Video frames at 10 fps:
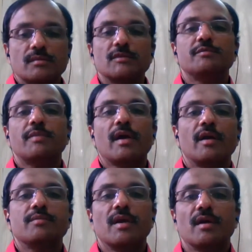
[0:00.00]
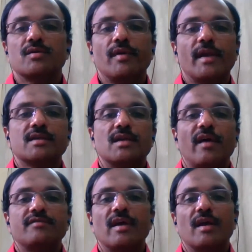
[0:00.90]
Sphagnum cycle. So next life
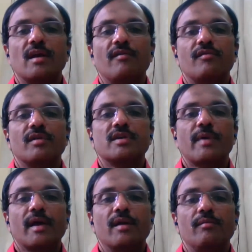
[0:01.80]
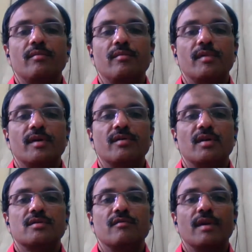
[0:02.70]
cycle of the sphagnum is
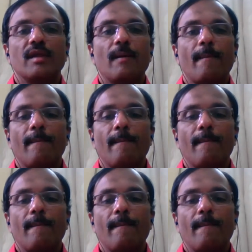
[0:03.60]
also very